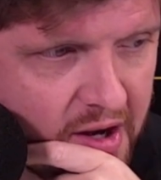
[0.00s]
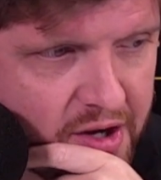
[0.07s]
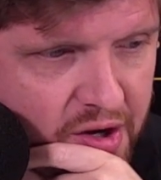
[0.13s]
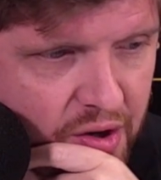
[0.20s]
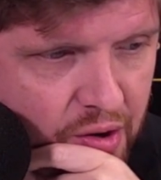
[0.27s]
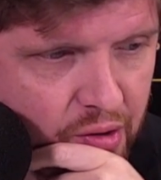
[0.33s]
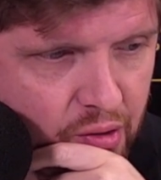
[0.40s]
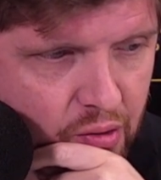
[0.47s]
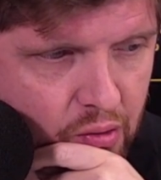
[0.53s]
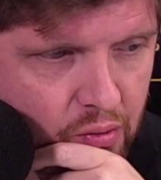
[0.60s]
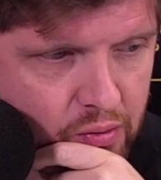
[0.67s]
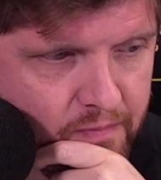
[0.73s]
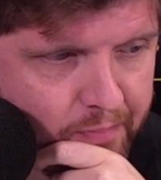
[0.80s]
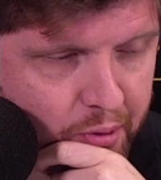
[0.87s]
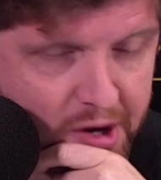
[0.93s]

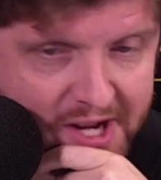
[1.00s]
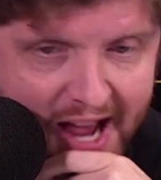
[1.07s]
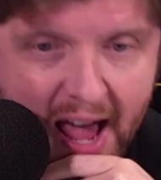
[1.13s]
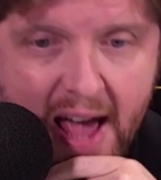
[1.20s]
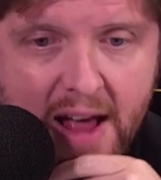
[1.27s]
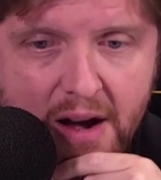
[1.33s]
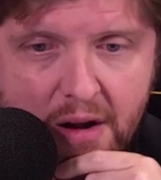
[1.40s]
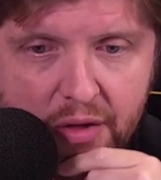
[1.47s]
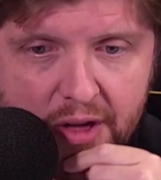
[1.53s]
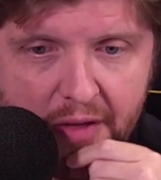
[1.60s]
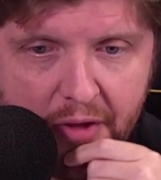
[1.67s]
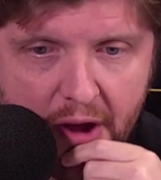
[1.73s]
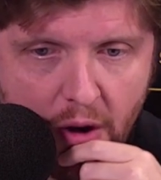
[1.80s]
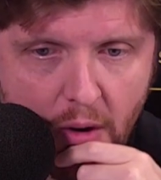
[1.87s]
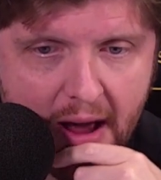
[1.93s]
to pretend
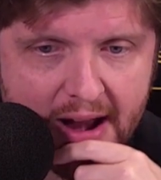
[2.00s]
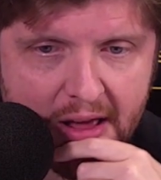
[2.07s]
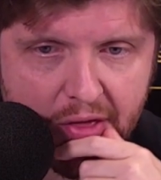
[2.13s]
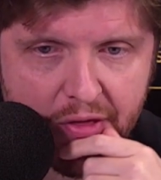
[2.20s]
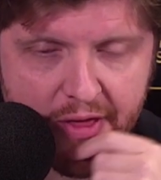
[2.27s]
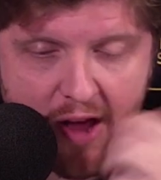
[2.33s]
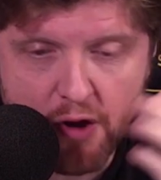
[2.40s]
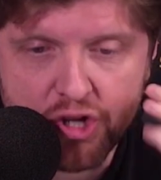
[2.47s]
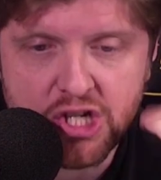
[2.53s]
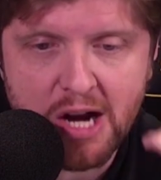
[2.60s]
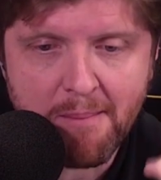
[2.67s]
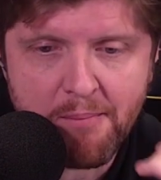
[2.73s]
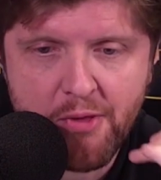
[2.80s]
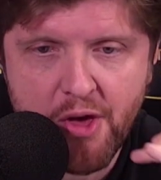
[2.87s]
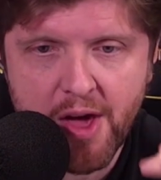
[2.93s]
that they're
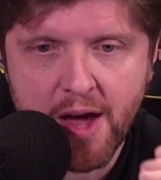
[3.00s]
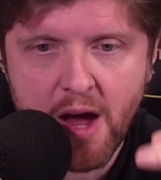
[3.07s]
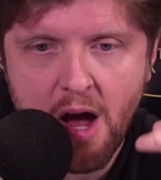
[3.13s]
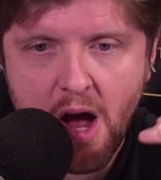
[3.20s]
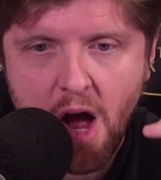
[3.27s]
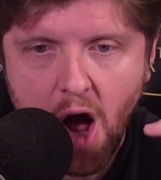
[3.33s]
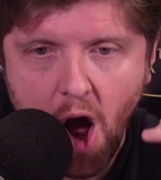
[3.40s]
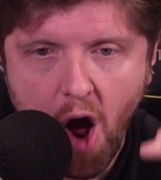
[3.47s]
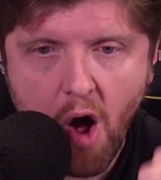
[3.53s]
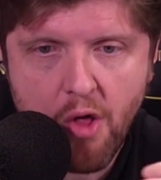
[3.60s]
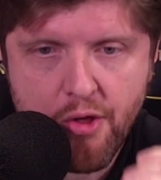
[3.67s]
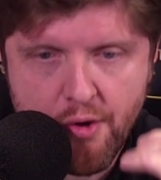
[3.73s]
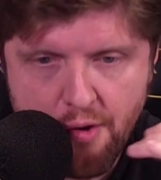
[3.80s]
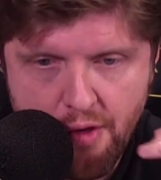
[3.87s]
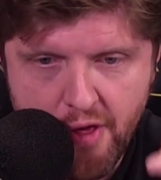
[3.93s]
something
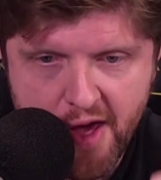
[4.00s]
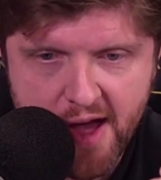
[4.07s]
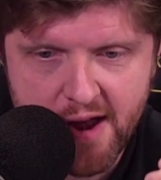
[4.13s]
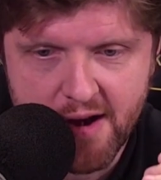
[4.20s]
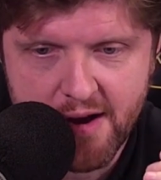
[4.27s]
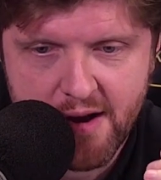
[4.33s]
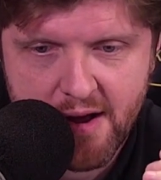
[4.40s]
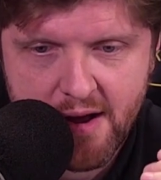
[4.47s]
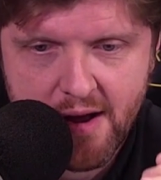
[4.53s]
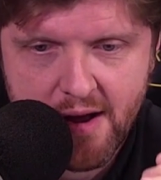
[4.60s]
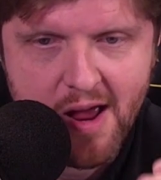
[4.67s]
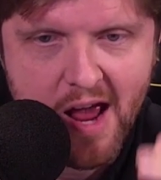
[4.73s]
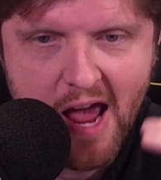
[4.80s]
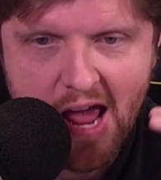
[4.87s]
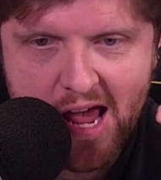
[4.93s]
other than
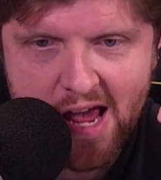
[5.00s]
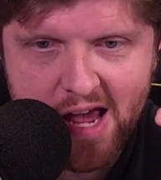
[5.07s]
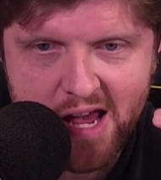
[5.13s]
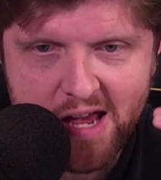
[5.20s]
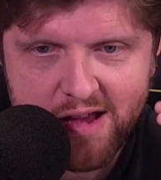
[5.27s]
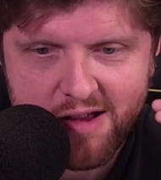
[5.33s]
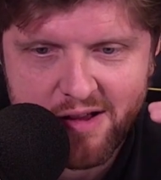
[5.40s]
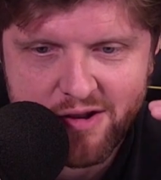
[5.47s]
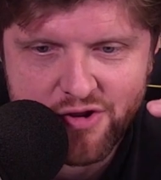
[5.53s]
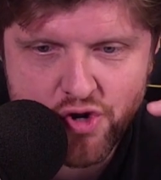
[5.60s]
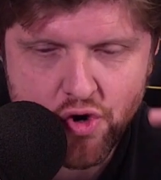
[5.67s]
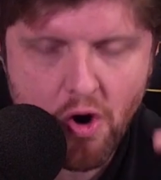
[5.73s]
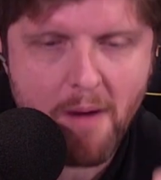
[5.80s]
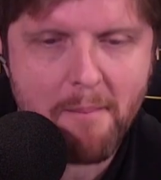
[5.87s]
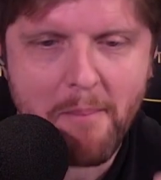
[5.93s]
a
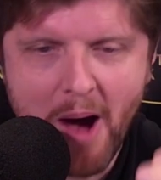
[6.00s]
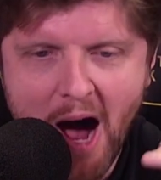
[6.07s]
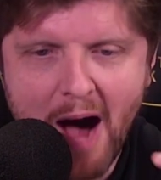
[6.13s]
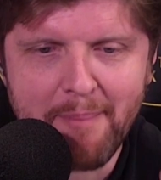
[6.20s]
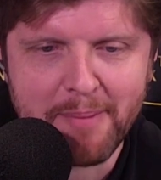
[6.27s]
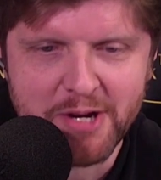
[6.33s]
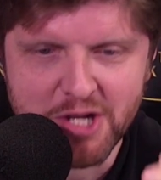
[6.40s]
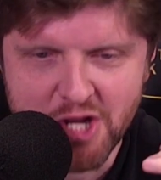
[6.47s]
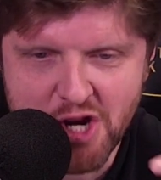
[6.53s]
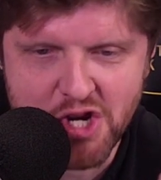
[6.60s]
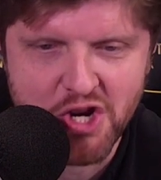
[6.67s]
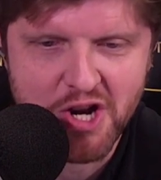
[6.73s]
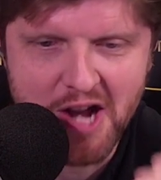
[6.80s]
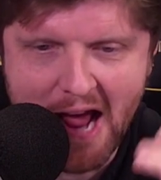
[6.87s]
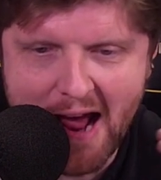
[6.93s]
Trump
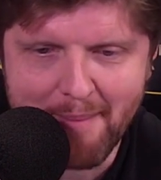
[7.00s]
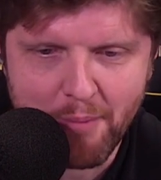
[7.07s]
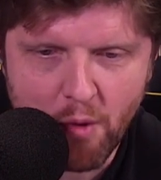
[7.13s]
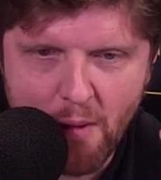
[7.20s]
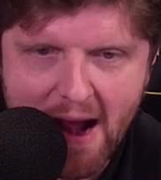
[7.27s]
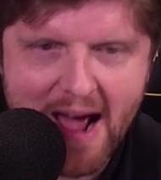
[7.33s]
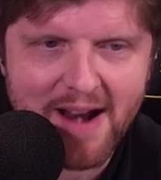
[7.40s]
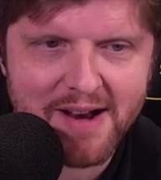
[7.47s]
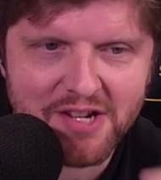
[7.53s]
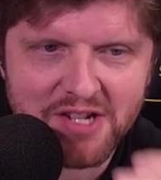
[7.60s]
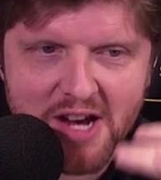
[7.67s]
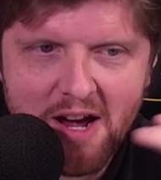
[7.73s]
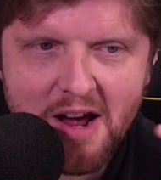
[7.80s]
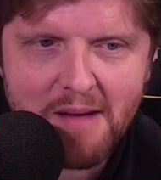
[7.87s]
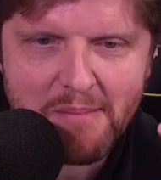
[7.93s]
opposition apparatus,
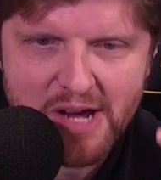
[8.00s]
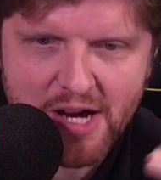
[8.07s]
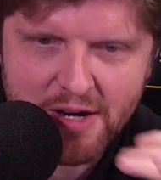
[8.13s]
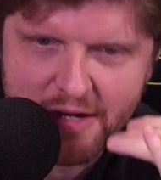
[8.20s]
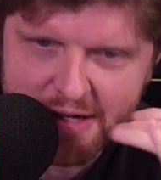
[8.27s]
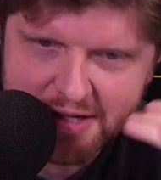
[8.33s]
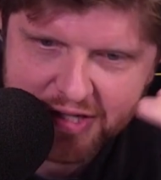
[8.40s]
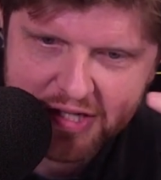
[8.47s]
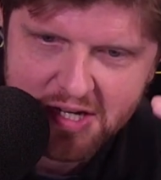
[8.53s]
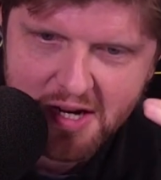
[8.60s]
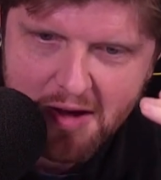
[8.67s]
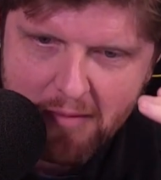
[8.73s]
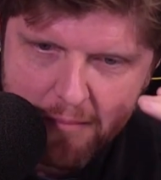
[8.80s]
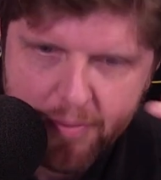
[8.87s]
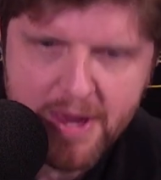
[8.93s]
because
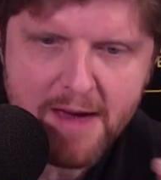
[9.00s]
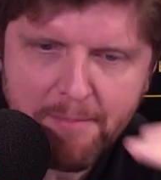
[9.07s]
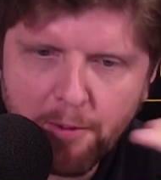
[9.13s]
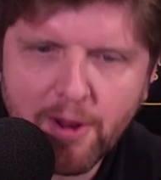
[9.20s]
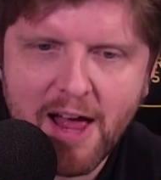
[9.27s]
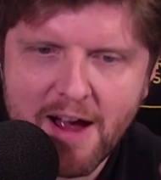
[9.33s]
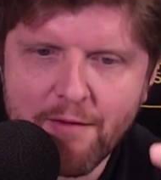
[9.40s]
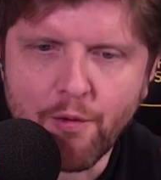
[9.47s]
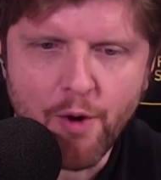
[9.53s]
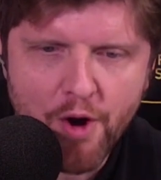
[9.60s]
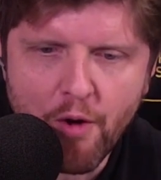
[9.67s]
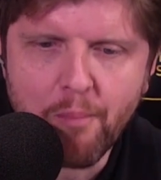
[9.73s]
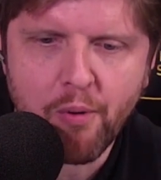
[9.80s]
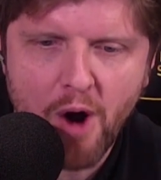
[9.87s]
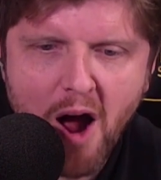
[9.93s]
people have
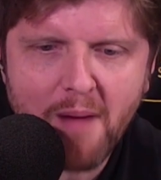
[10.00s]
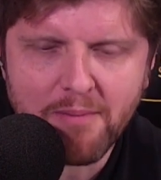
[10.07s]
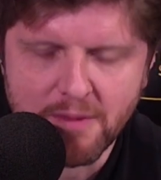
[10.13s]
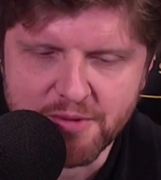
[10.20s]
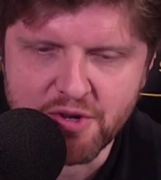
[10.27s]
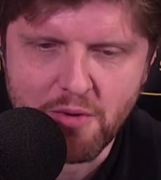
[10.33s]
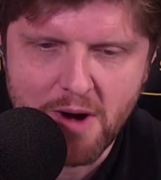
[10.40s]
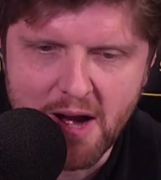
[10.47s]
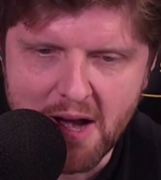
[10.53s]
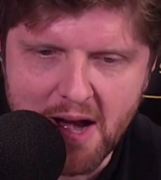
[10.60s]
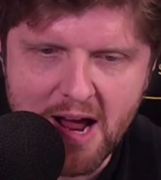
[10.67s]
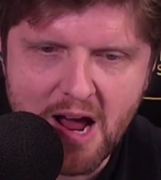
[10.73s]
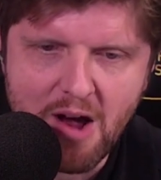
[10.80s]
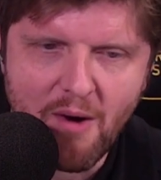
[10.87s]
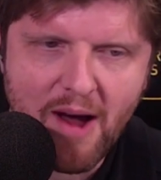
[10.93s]
real problems right
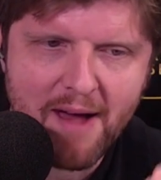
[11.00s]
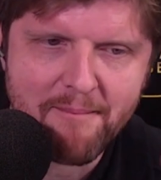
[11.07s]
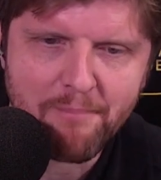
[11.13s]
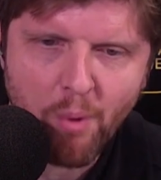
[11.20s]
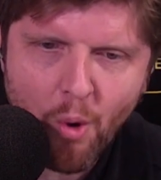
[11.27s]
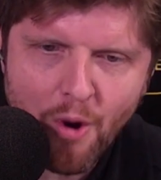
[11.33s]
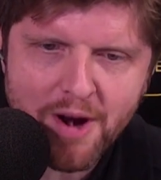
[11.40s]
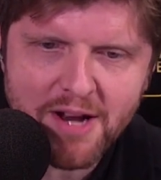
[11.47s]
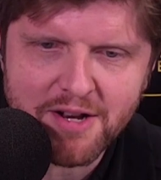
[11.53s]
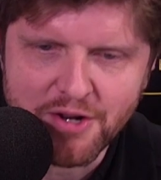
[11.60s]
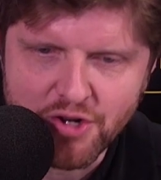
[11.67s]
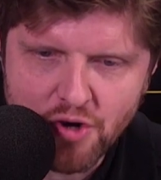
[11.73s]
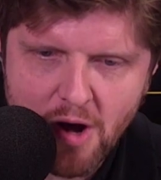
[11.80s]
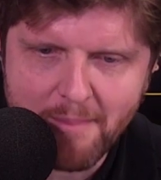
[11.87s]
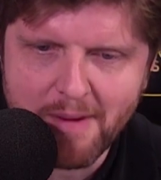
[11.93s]
now, and pointing to
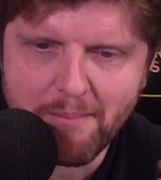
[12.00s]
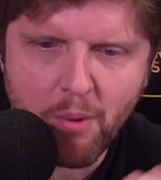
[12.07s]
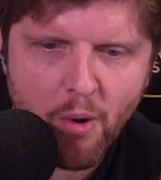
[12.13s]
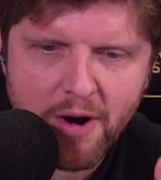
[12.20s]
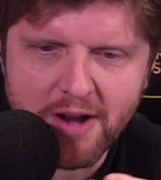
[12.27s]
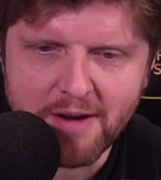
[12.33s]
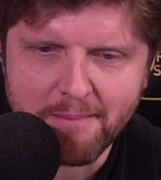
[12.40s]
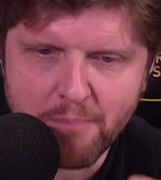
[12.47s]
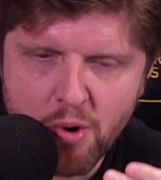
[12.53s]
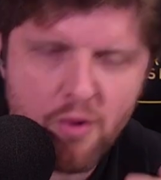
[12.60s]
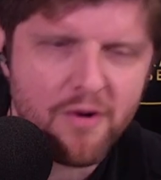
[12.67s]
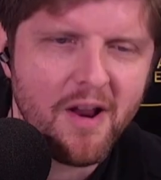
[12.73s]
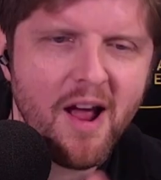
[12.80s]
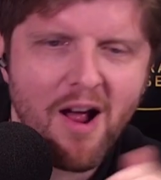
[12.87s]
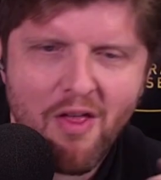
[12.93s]
Trump and pointing to
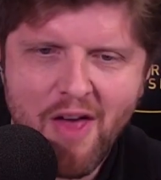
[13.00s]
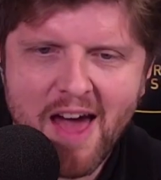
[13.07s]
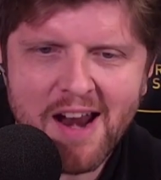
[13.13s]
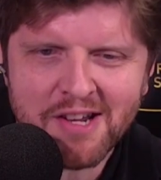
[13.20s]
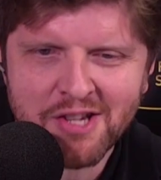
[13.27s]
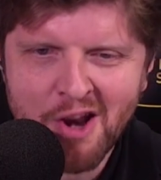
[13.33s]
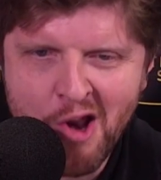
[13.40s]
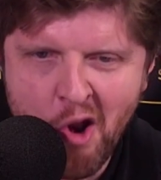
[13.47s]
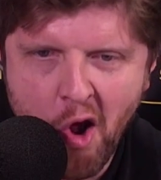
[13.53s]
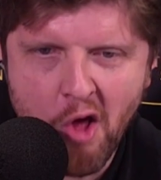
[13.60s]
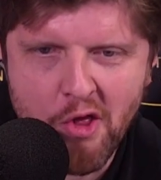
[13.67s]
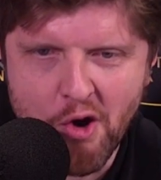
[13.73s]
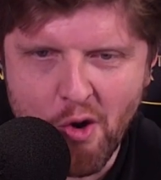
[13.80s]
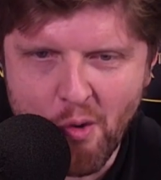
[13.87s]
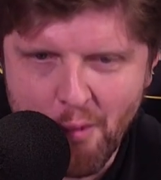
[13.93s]
Putin, that is
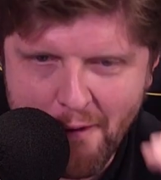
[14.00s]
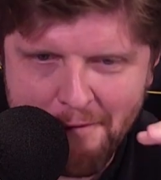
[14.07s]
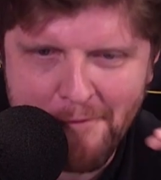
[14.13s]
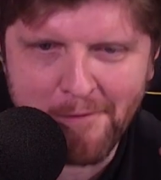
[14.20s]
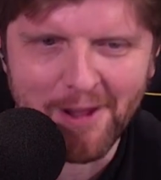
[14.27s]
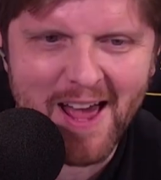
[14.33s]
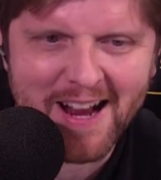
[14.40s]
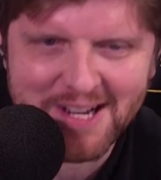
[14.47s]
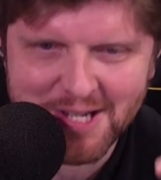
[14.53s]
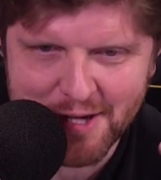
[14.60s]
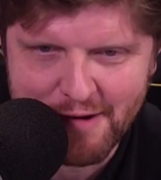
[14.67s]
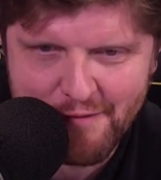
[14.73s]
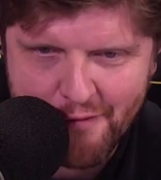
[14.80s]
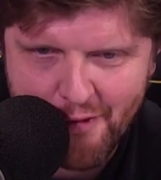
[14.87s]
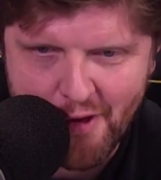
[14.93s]
another
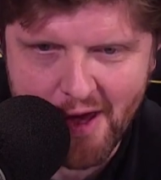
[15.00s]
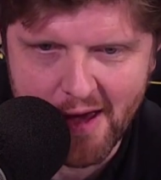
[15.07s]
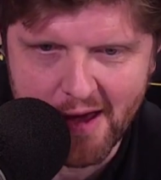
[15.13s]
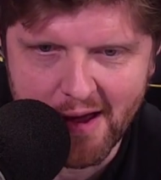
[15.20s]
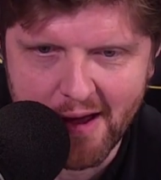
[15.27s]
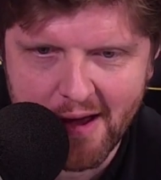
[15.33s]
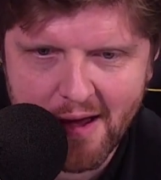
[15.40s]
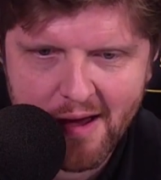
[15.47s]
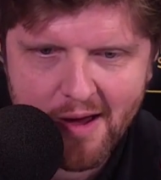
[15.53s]
reflexive thing